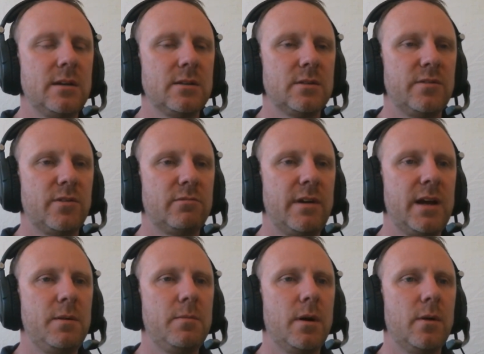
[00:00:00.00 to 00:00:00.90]
sort of a
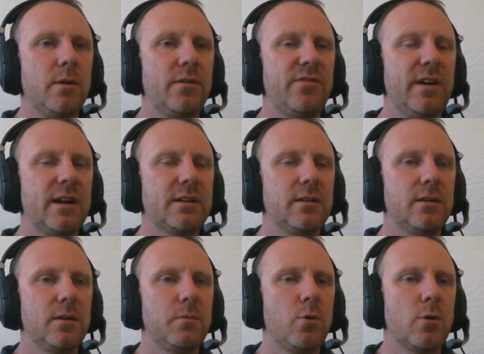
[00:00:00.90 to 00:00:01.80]
rainbow effect
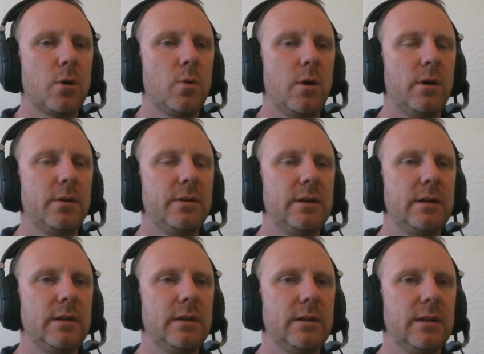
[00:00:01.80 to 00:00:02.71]
on a poor
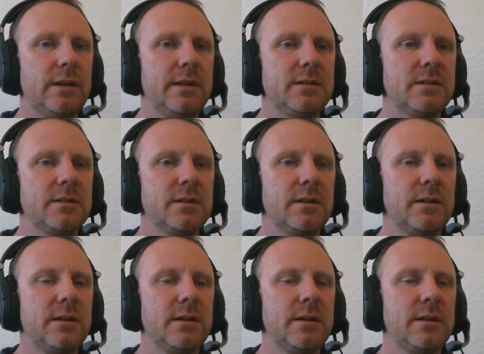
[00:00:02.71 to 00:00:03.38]
quality lens